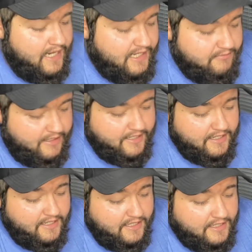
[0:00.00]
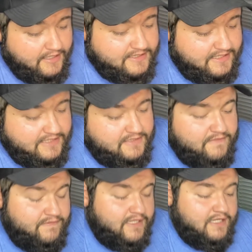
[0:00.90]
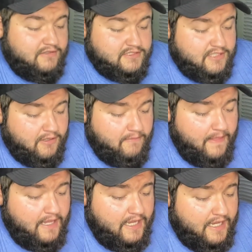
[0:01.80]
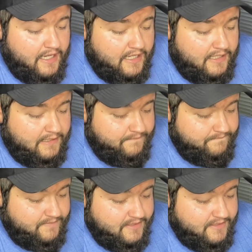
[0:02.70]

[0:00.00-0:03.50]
Anyway, let's get into the video. So, um,